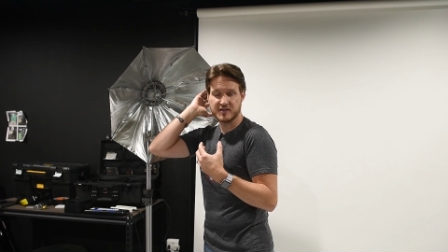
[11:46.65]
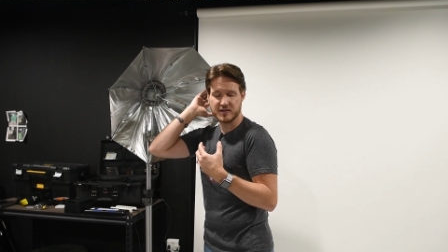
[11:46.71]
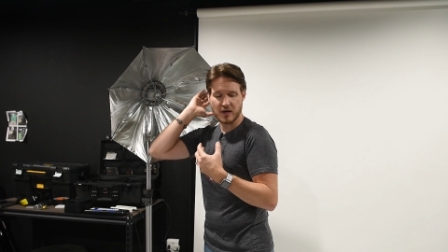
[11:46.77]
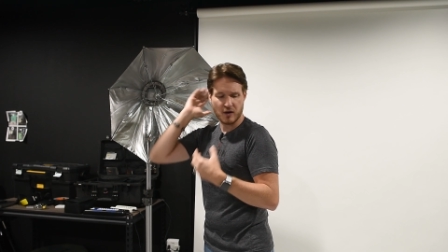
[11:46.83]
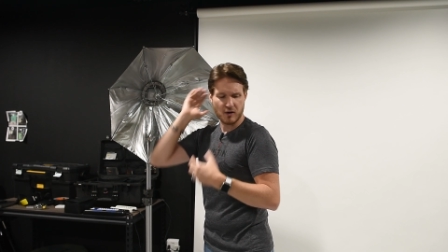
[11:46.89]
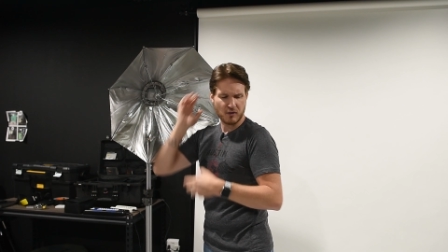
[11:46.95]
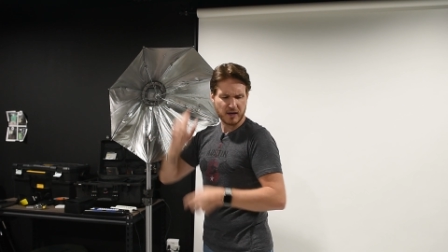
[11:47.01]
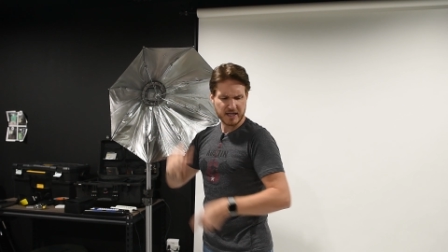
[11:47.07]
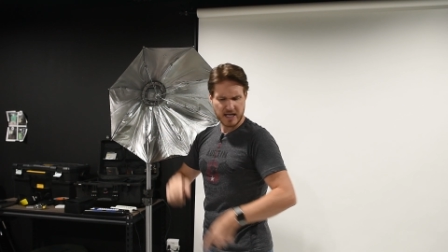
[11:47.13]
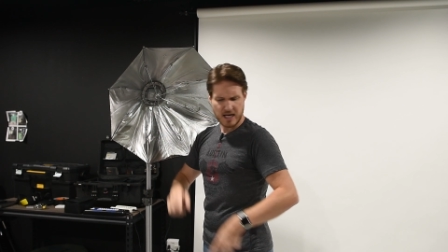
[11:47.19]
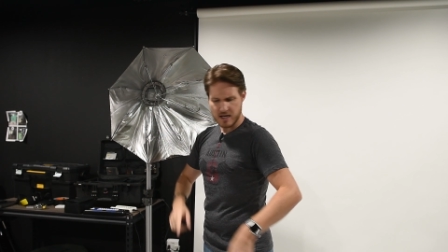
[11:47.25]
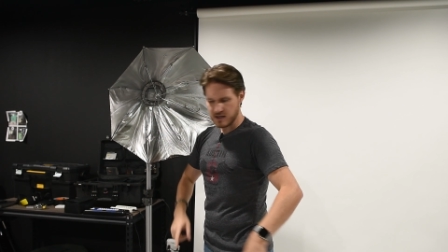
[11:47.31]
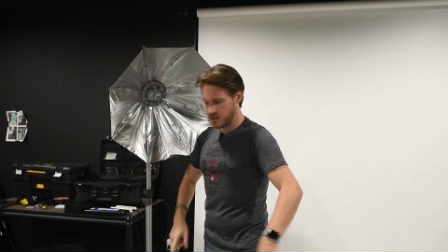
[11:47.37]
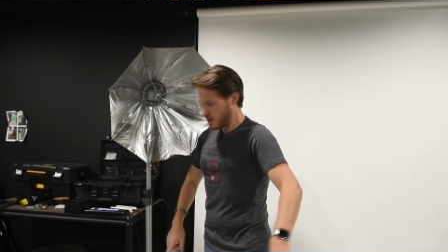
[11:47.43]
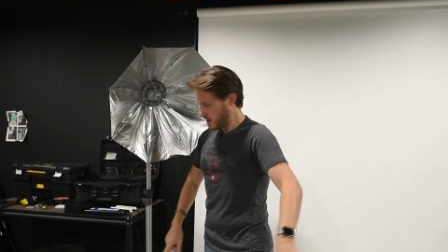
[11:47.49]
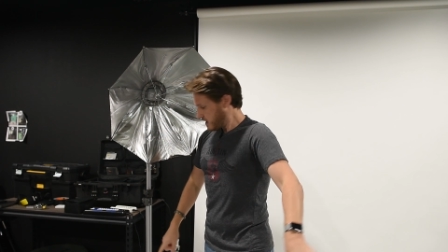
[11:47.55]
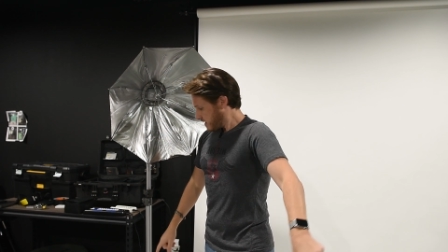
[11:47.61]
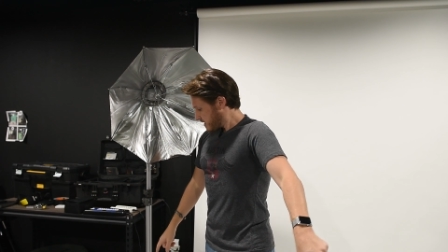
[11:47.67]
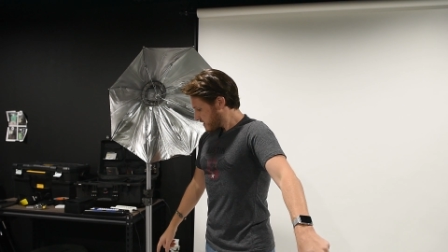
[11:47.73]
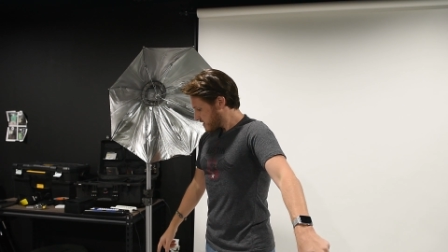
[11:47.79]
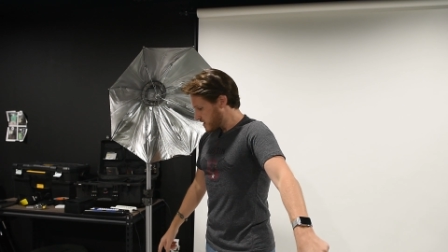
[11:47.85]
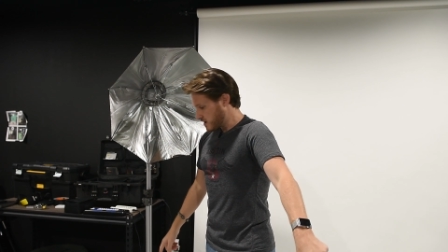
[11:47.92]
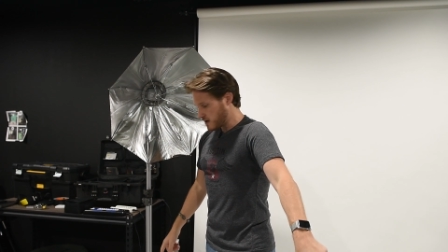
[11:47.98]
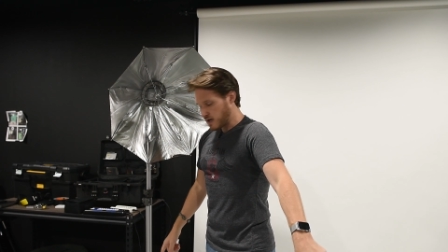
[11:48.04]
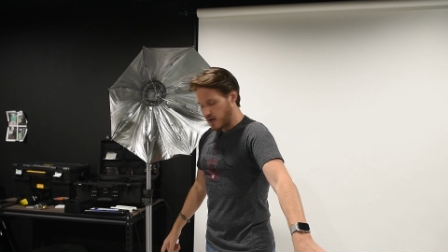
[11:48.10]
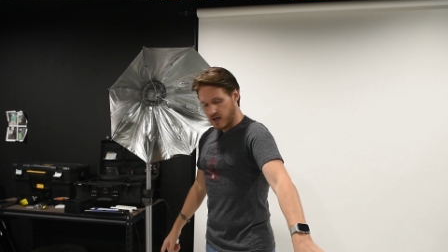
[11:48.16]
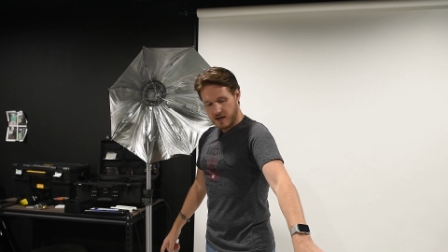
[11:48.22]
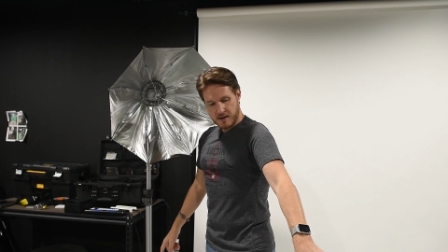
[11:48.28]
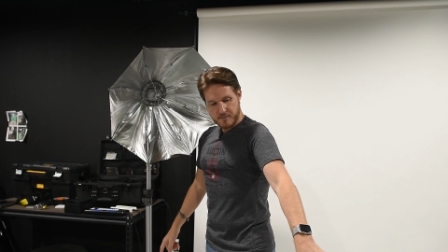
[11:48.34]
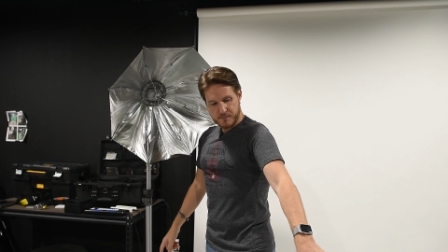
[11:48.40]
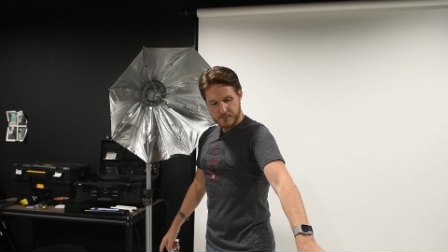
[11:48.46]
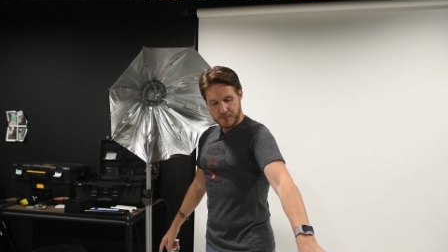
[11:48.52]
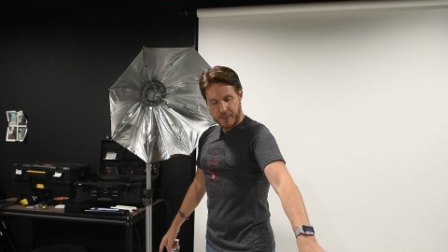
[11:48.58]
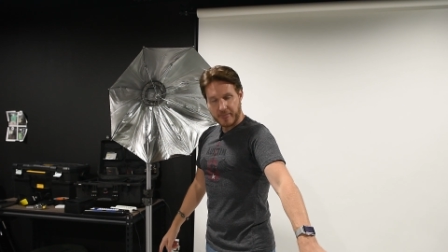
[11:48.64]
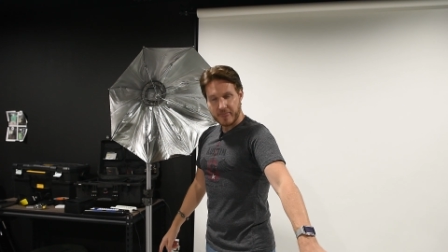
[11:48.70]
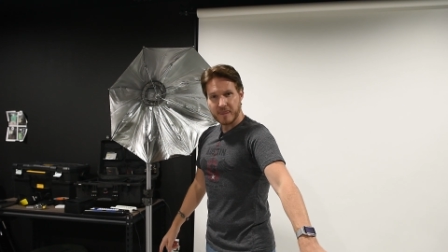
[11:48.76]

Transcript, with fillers: So again, the, um,